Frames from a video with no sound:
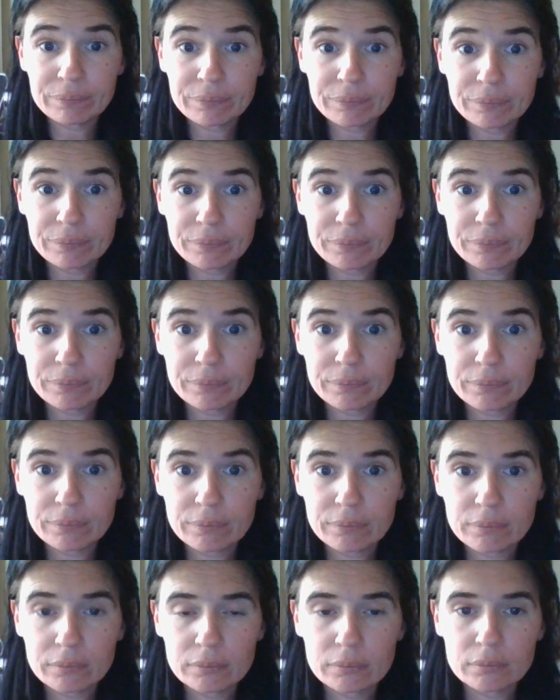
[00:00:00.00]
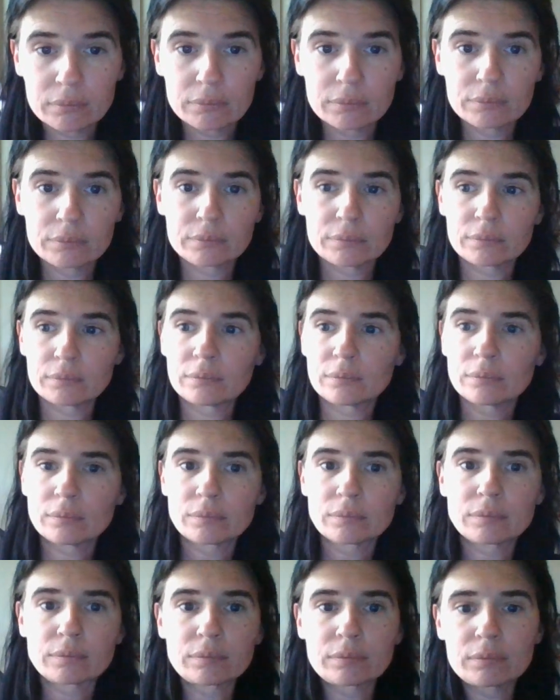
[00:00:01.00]

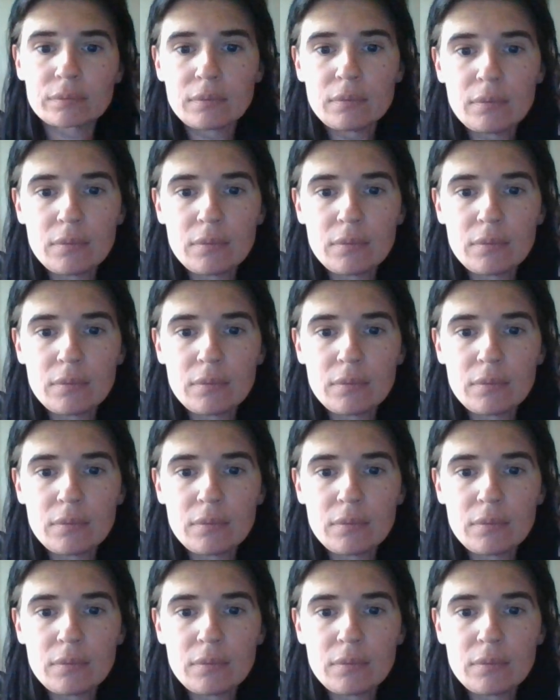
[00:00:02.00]
No one is speaking in this clip.